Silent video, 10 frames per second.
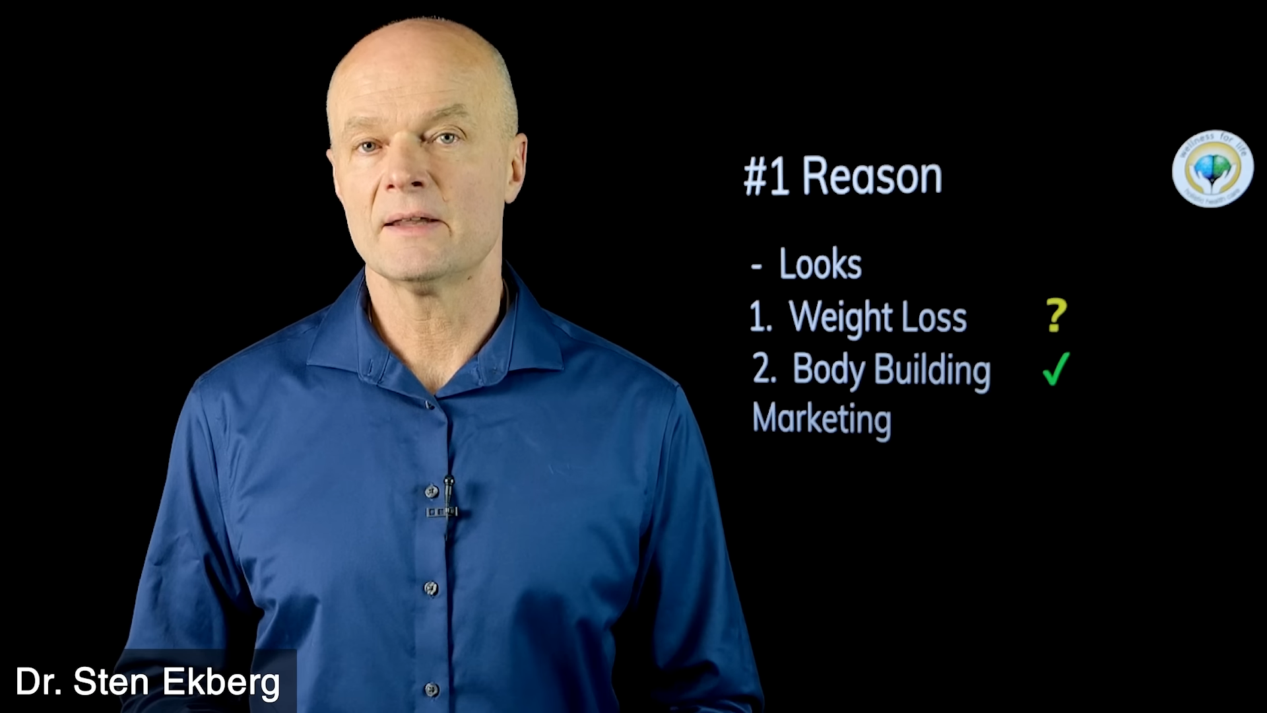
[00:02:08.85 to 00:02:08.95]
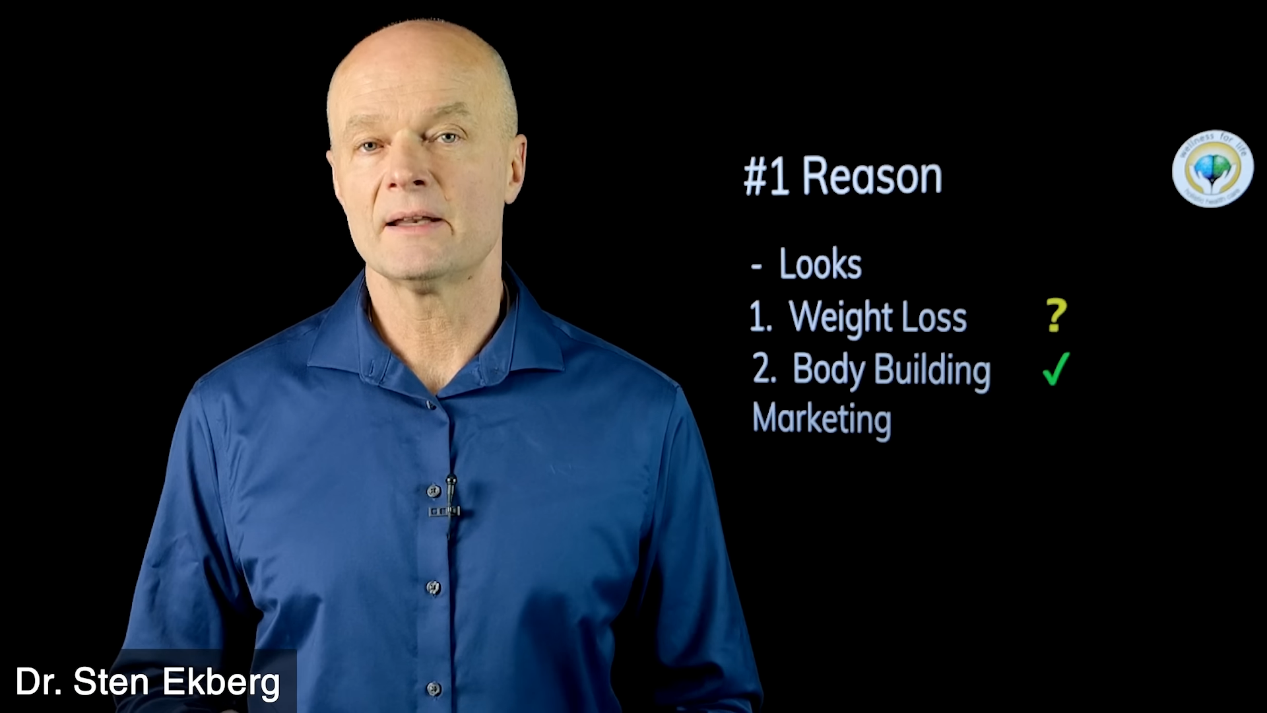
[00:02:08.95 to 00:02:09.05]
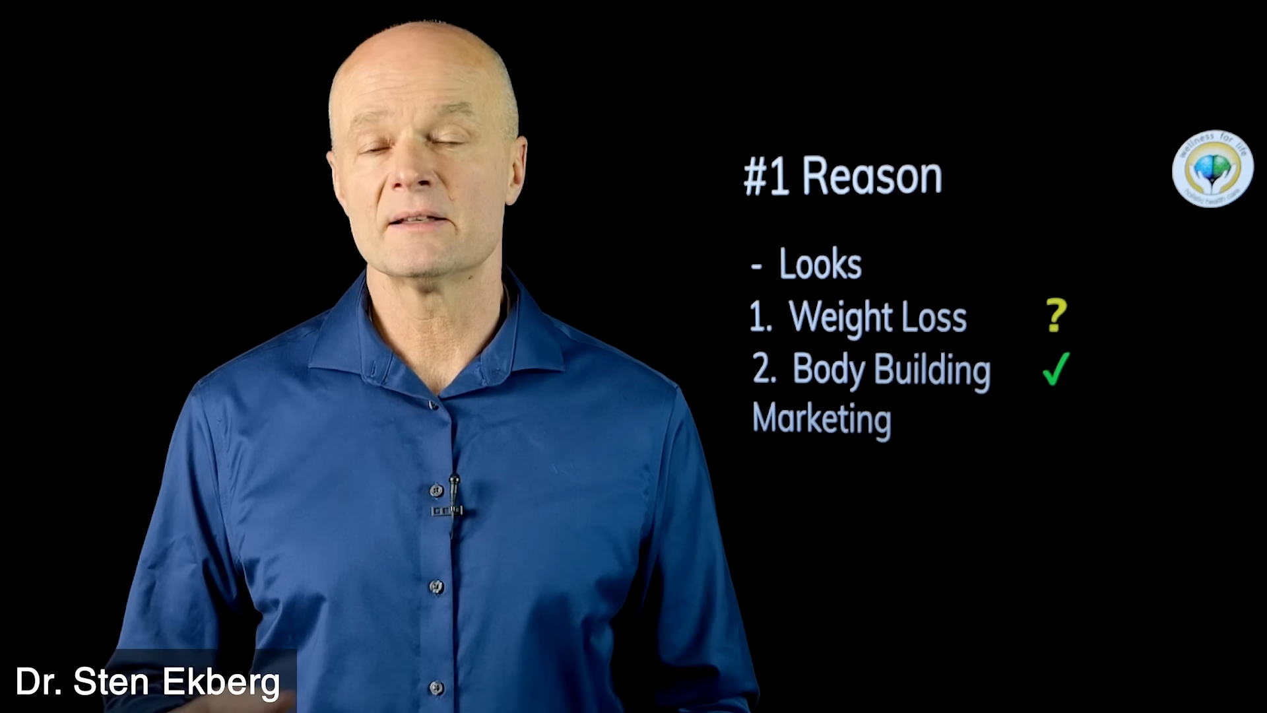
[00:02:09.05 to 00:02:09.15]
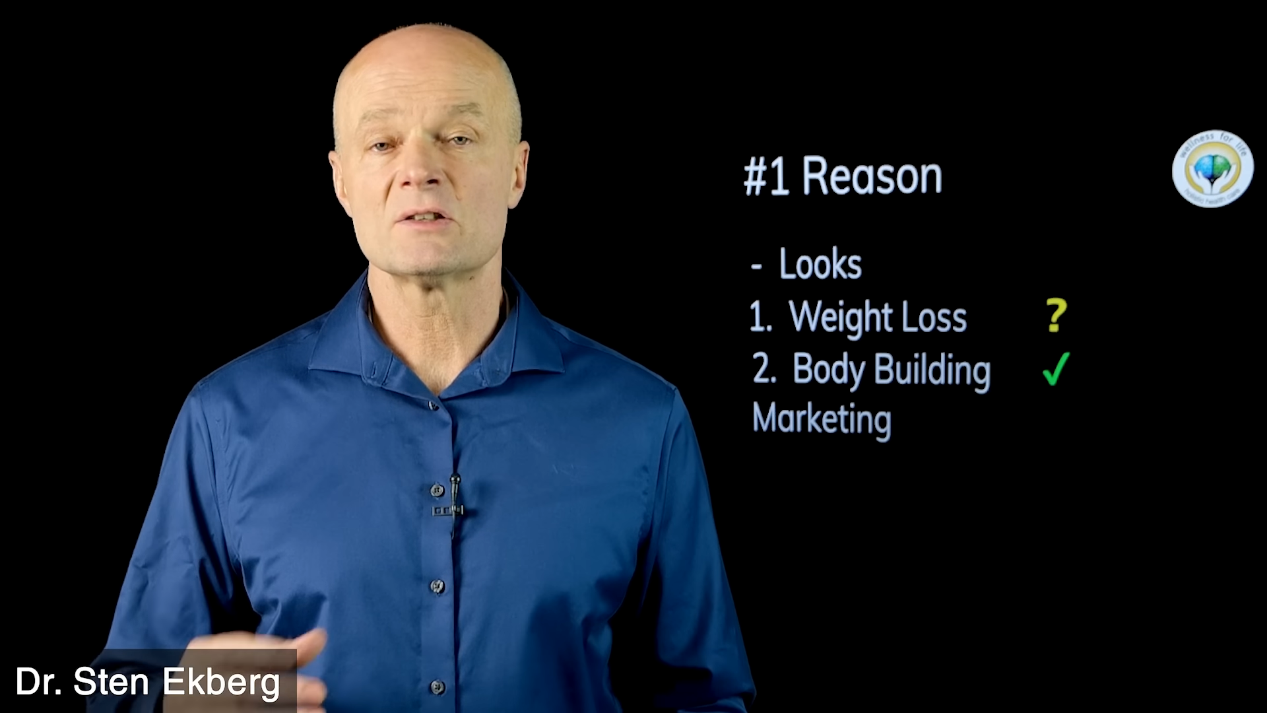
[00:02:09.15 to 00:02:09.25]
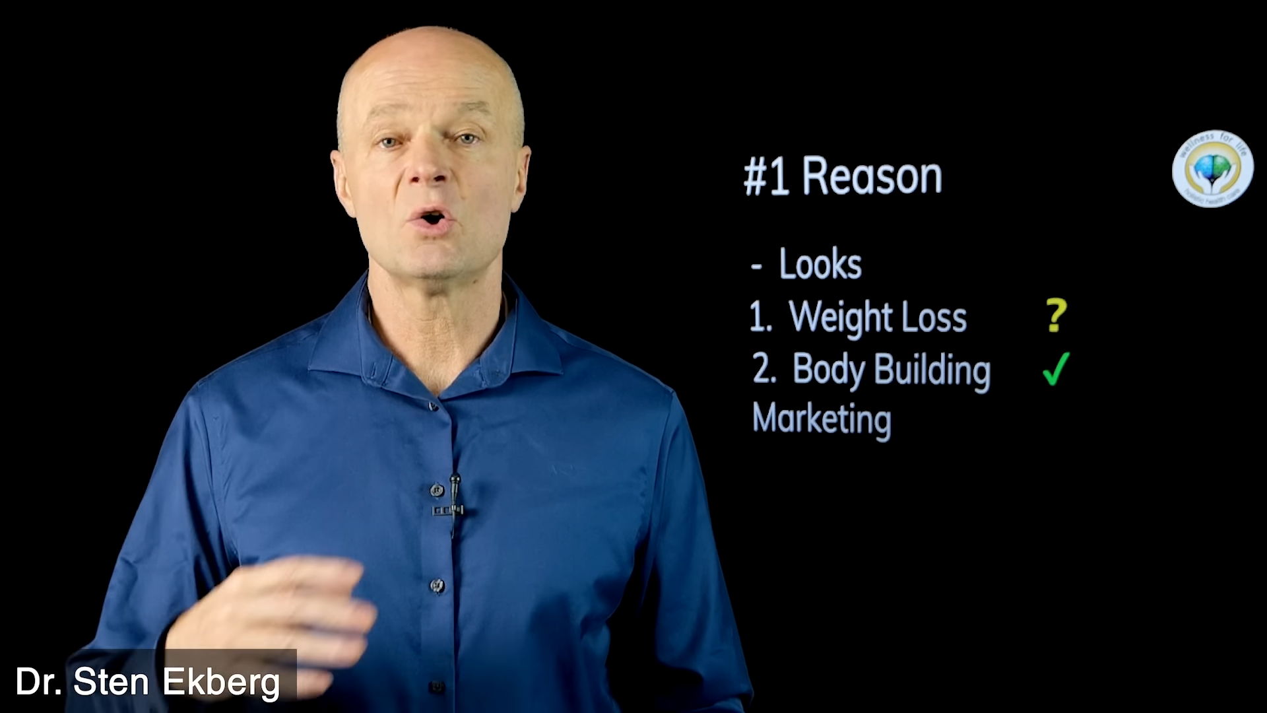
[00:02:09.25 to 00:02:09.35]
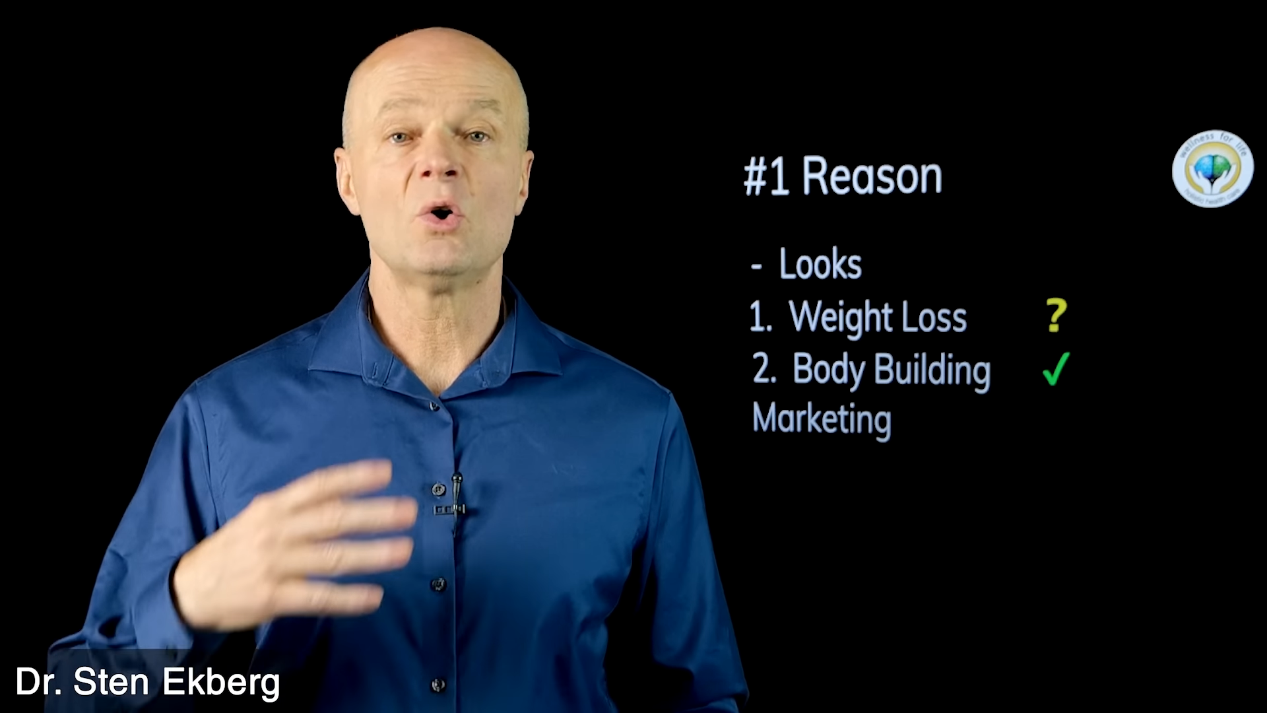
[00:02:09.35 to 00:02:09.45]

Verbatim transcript: that it's